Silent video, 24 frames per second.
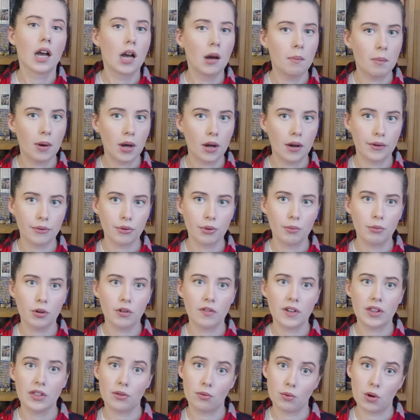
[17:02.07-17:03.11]
Upon
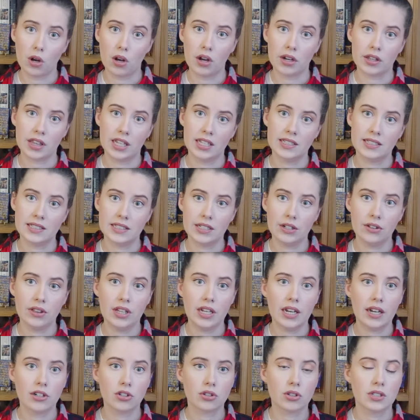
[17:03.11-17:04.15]
removing the rock that sealed
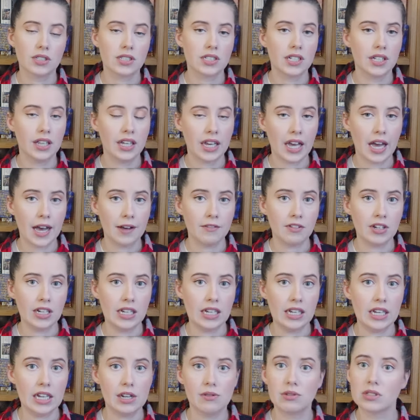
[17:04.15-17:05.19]
the entrance to the
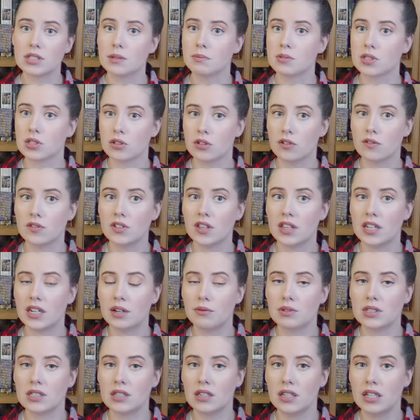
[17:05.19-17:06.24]
cavity, it was observed that it
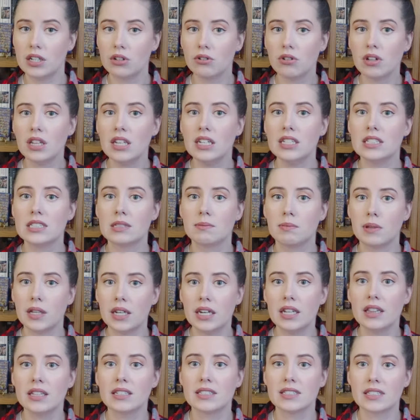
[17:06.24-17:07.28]
was literally
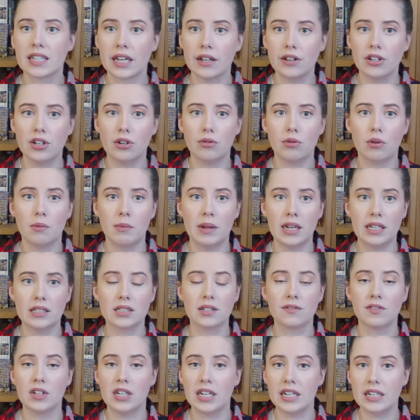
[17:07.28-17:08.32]
splitting the skeletal remains
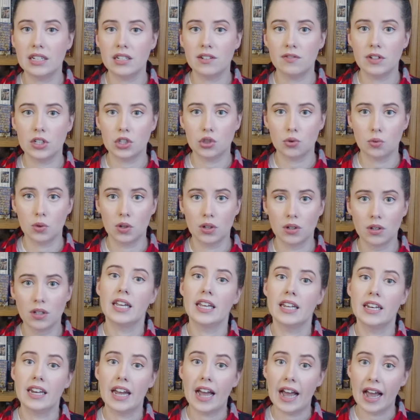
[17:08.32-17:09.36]
of an individual
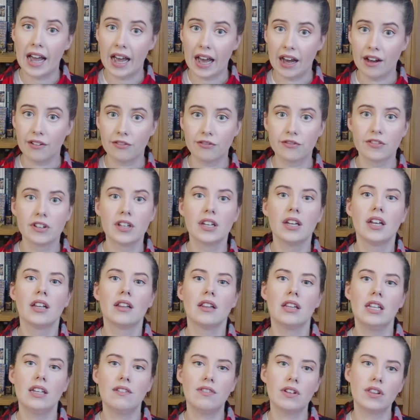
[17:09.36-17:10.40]
in half,
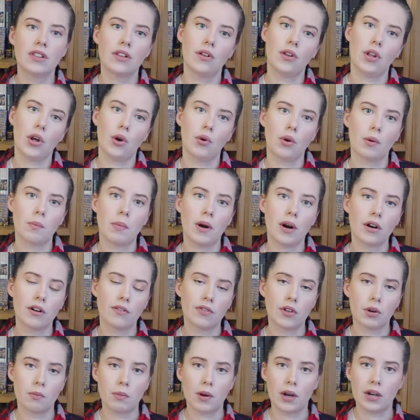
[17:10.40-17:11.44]
leaving the lower part of
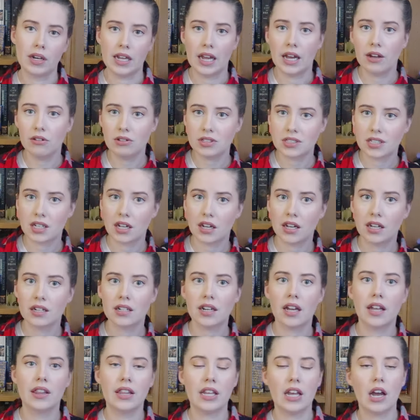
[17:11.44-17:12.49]
their body outside
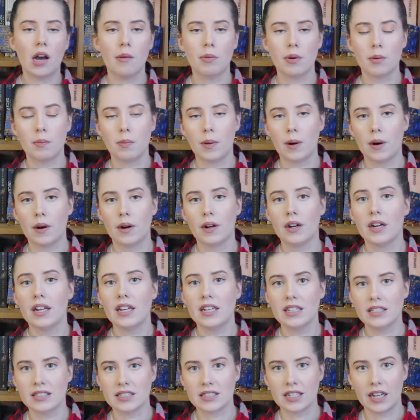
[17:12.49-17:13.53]
and the upper part
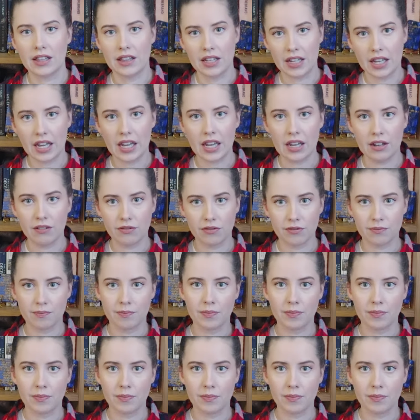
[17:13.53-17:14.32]
inside the cave.